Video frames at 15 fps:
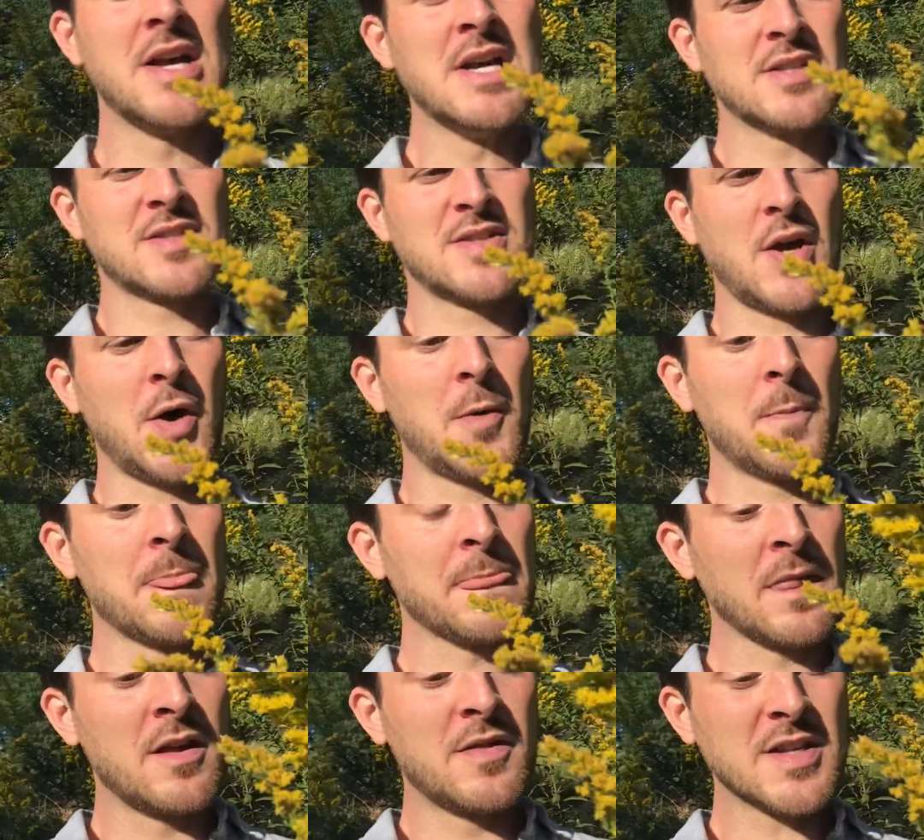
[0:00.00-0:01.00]
So
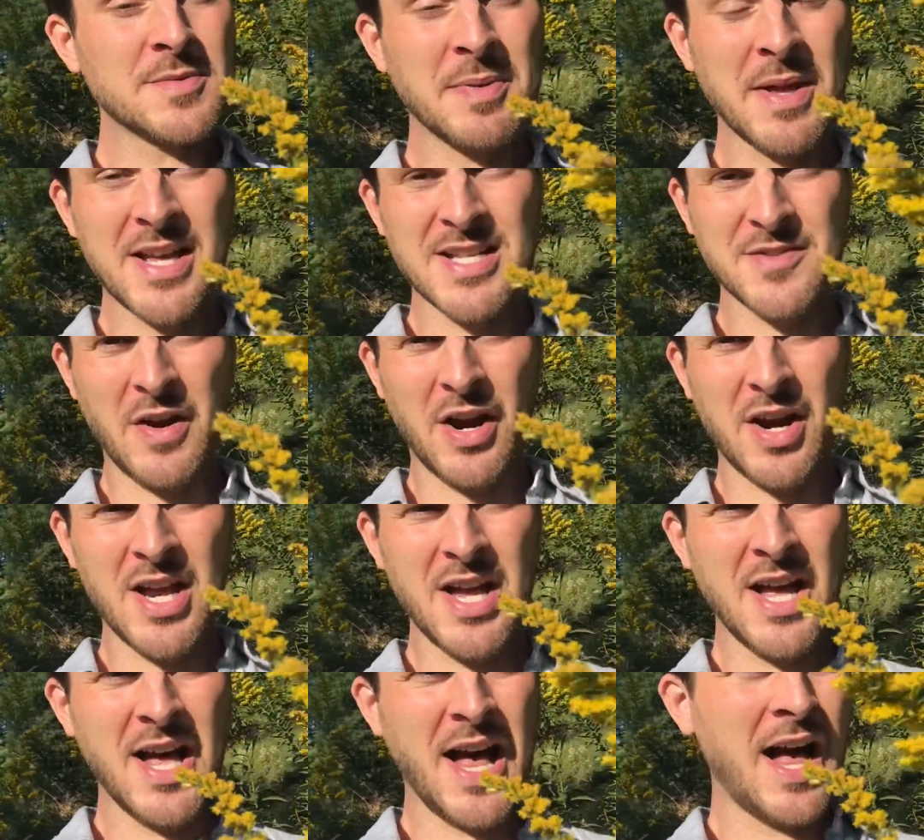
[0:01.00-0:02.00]
this plant is very,